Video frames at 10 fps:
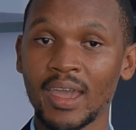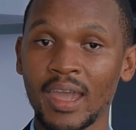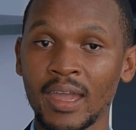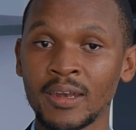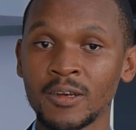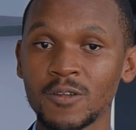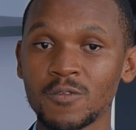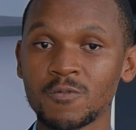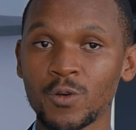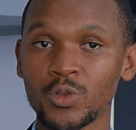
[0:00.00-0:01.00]
And
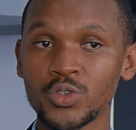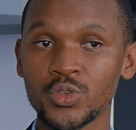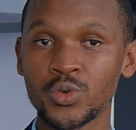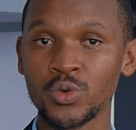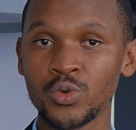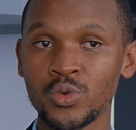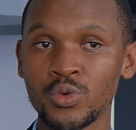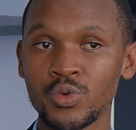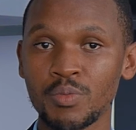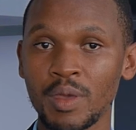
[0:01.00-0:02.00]
for those
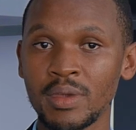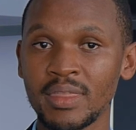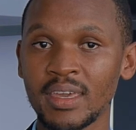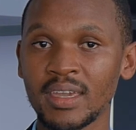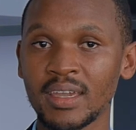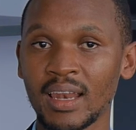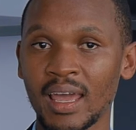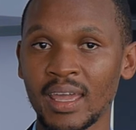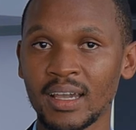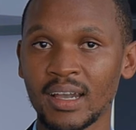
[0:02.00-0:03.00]
who may be thinking
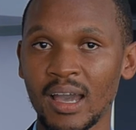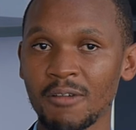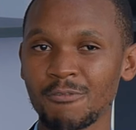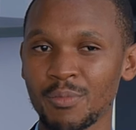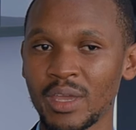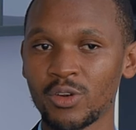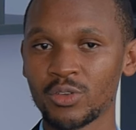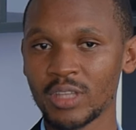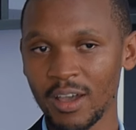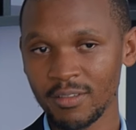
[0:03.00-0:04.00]
like, ah, for me I do
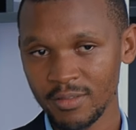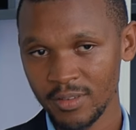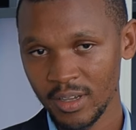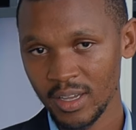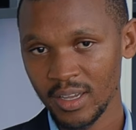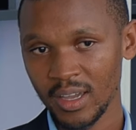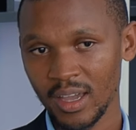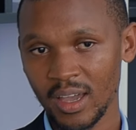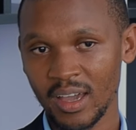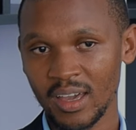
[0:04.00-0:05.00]
not have
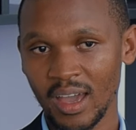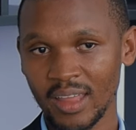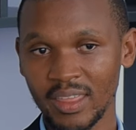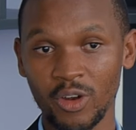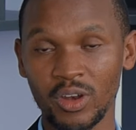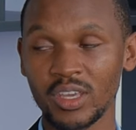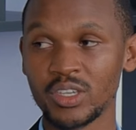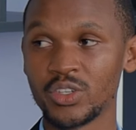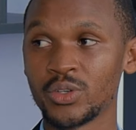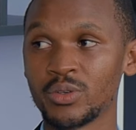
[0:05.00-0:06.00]
uh, a thyroid
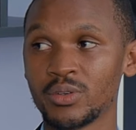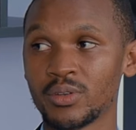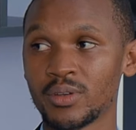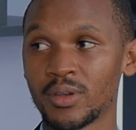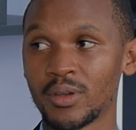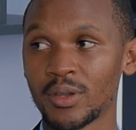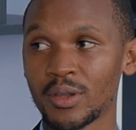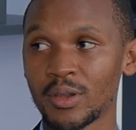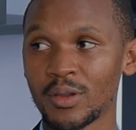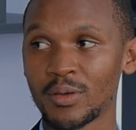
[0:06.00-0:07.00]
issue,
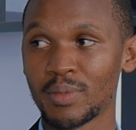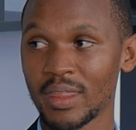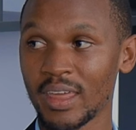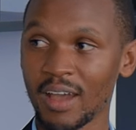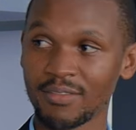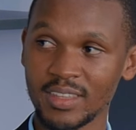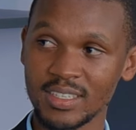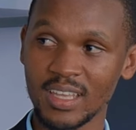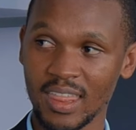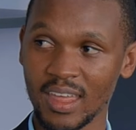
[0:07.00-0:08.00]
but they have
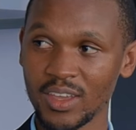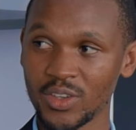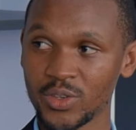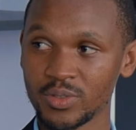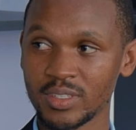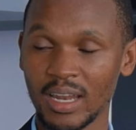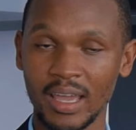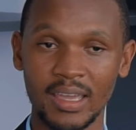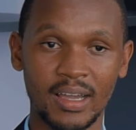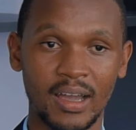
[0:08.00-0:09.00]
these other issues
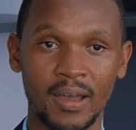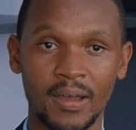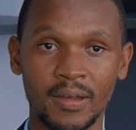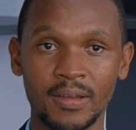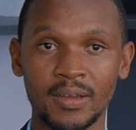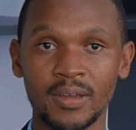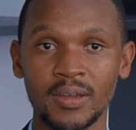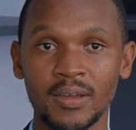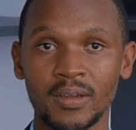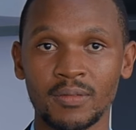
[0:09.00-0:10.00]
like
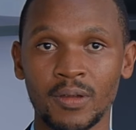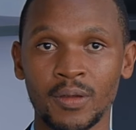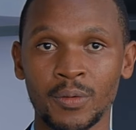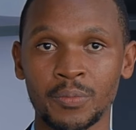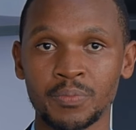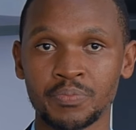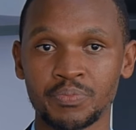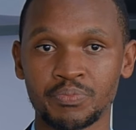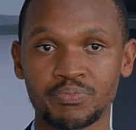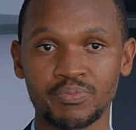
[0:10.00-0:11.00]
uh, um,
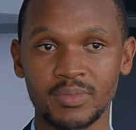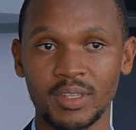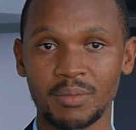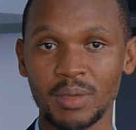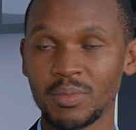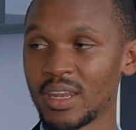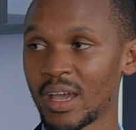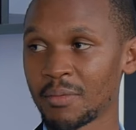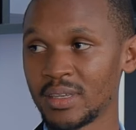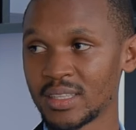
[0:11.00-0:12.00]
maybe
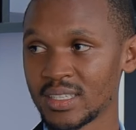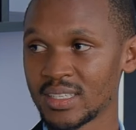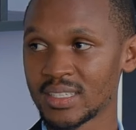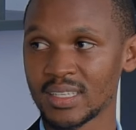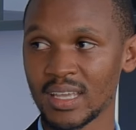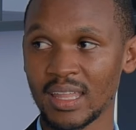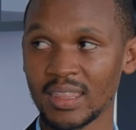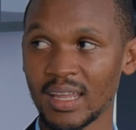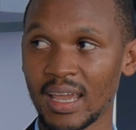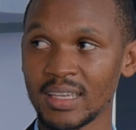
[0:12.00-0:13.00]
diabetes
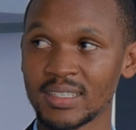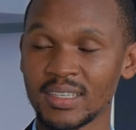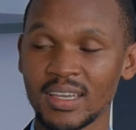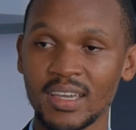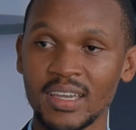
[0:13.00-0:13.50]
and the likes.